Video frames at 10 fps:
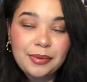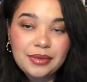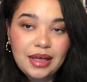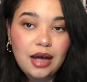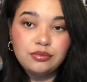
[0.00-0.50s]

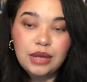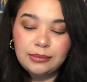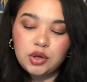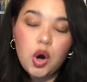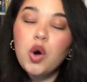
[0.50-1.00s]
it. I'm
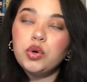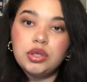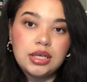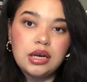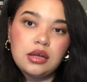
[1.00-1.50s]

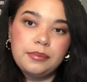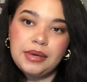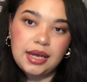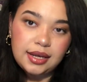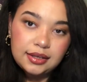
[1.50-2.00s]
totally gonna be
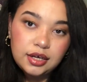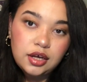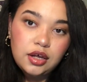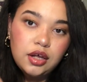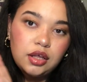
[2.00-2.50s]
getting the
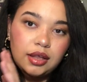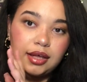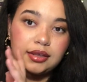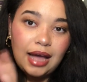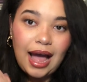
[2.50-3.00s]

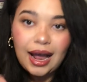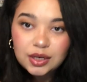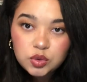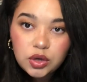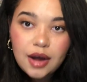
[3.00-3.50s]

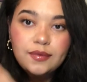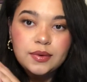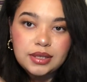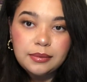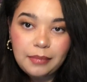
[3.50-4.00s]
actual cover
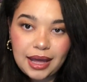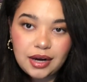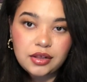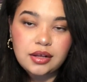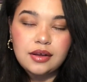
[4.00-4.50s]
with the man
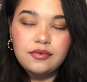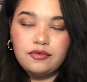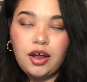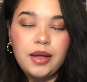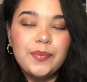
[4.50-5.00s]
on the
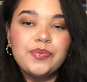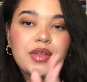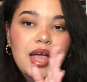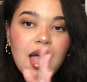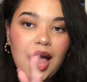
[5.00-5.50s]
front.
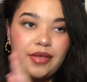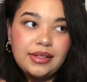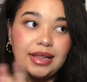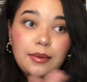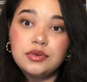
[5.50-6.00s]
I
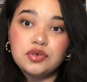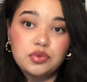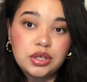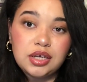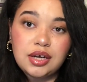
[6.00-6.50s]
think that one's a
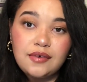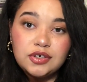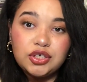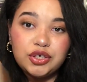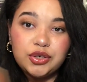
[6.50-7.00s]
really good cover
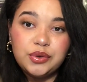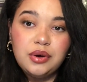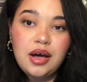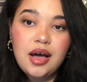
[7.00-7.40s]
too.